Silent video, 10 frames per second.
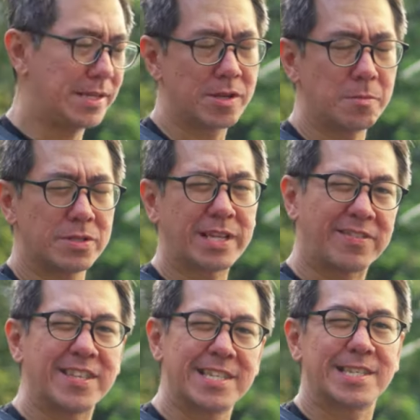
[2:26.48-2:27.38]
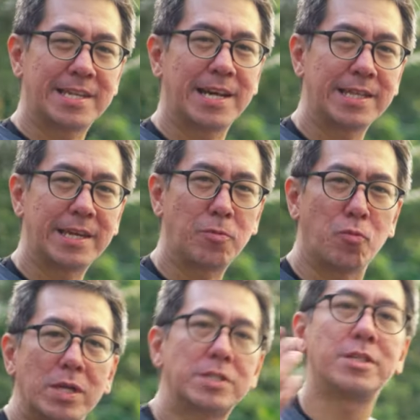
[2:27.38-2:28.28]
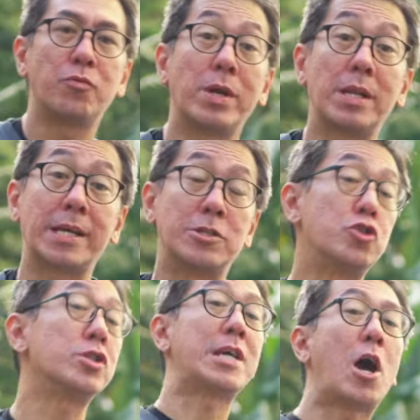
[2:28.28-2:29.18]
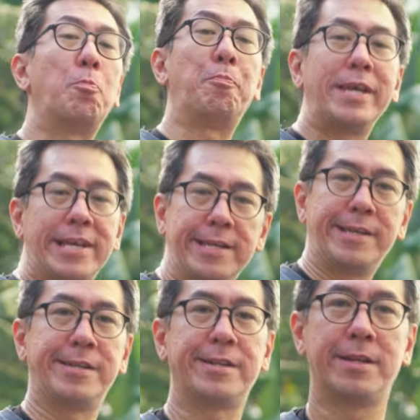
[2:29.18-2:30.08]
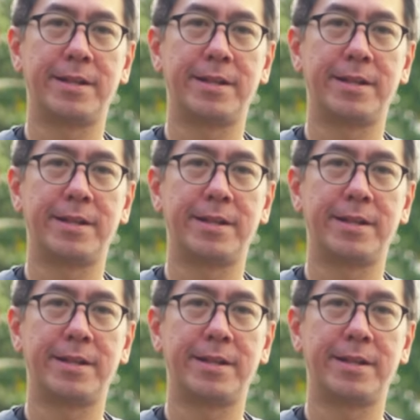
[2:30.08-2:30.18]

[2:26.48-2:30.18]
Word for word: It's almost like this is a car that wants you to realize just how big it is